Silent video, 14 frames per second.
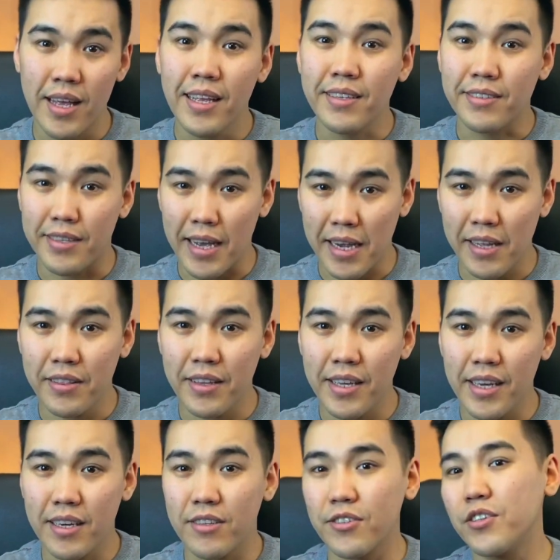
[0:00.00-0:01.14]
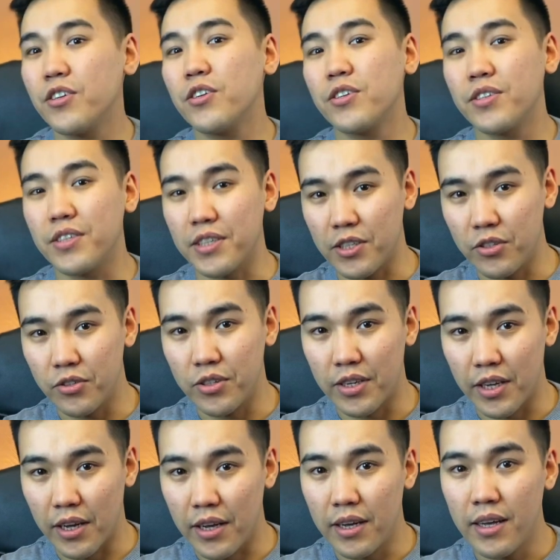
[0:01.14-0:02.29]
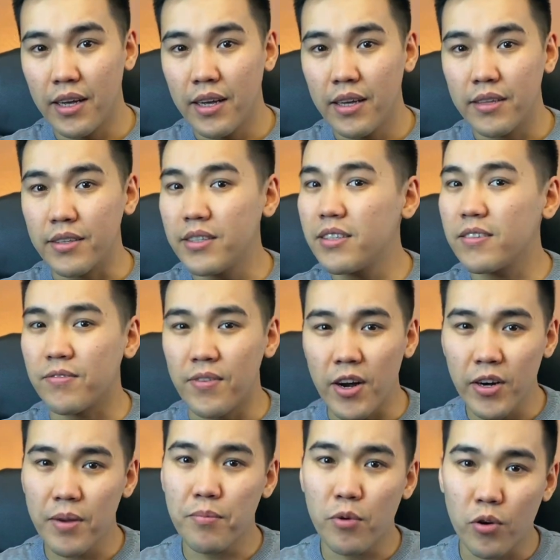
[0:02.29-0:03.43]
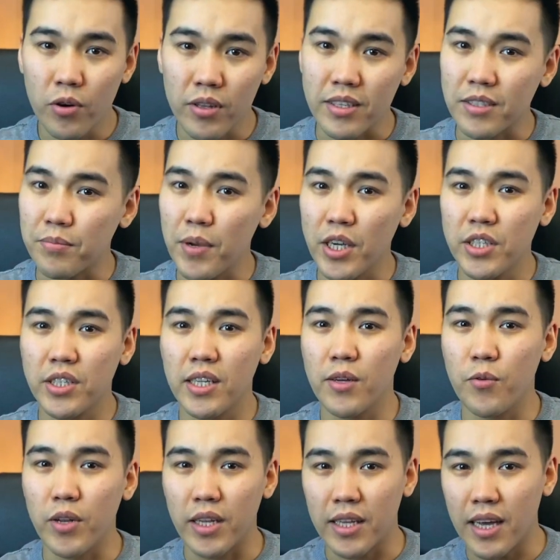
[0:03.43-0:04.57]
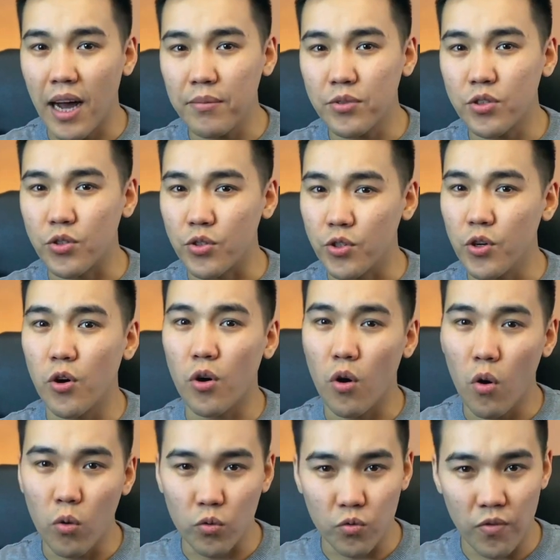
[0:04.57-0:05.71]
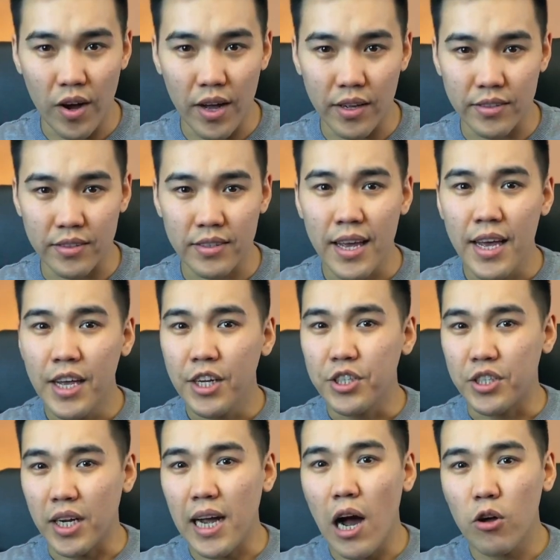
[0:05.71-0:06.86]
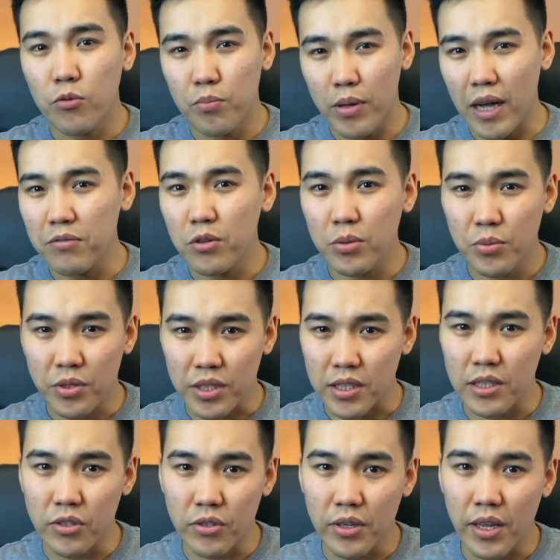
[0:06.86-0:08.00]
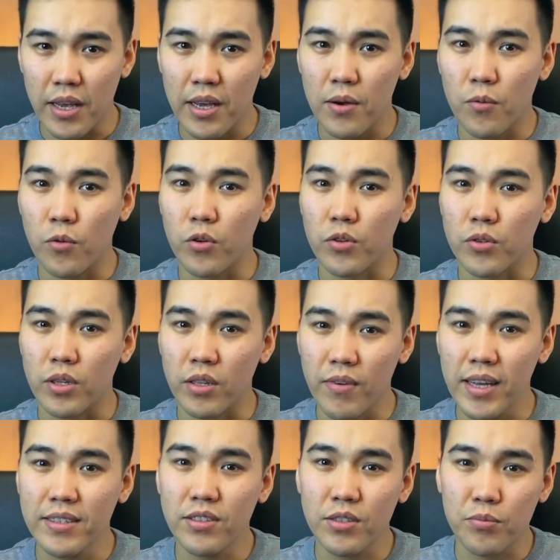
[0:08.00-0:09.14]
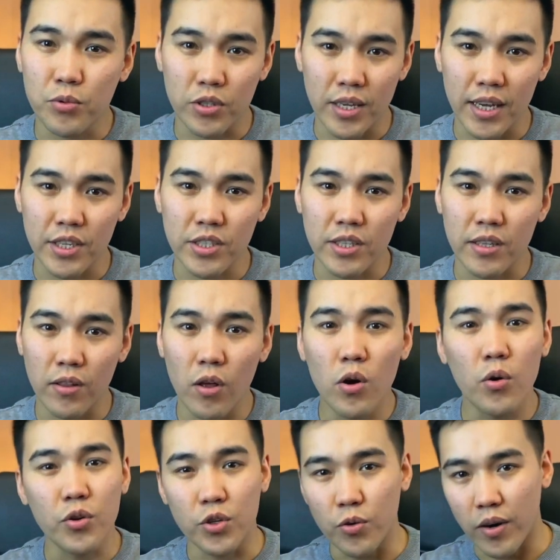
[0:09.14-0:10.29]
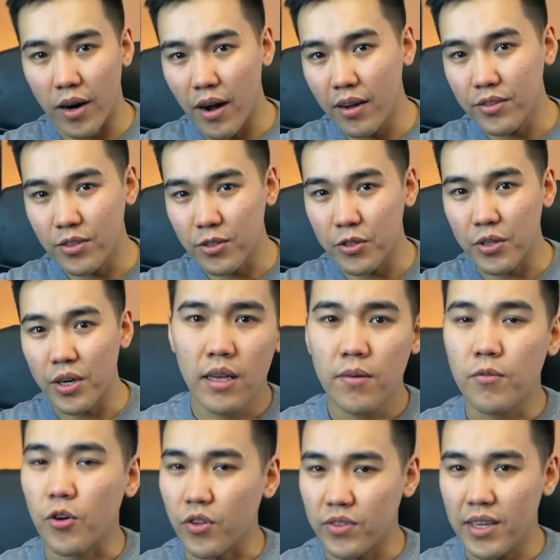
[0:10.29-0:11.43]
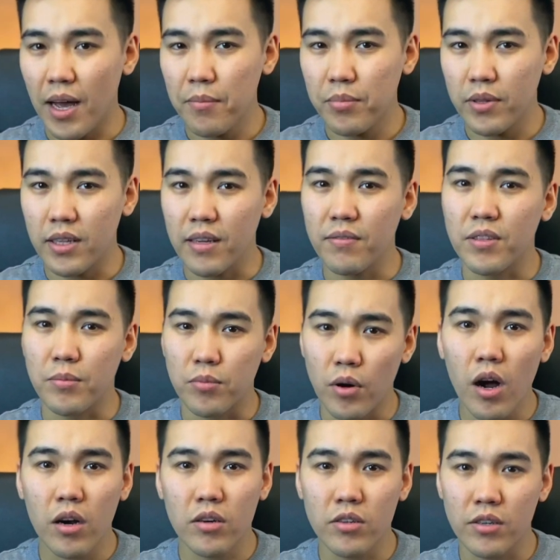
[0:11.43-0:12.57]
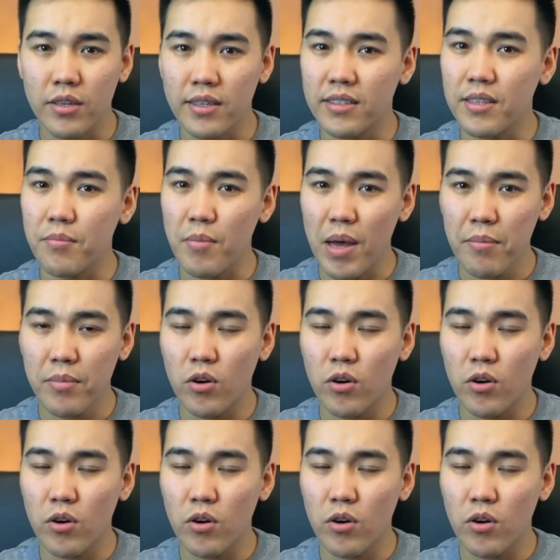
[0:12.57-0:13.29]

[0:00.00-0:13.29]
Secondly, consider security. This is very important especially when it comes to your own funds. Check out platform security, what investor protection law you are under, for example if the broker is the member